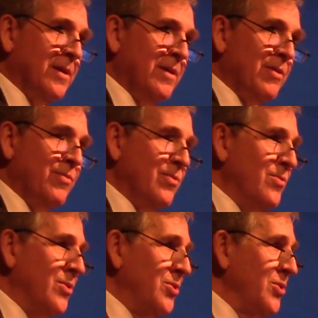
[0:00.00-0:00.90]
and that
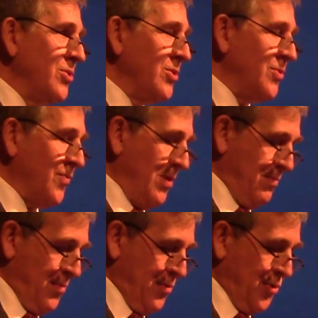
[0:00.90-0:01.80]
through assistance
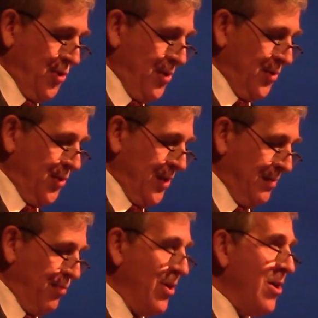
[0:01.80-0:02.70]
from her church
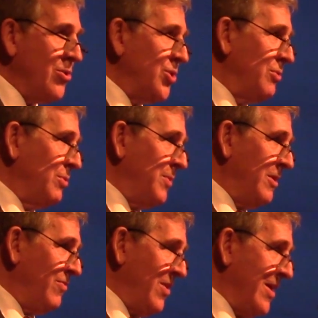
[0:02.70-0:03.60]
and prayer, she would
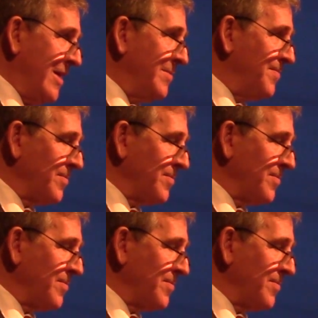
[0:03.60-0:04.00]
be fine.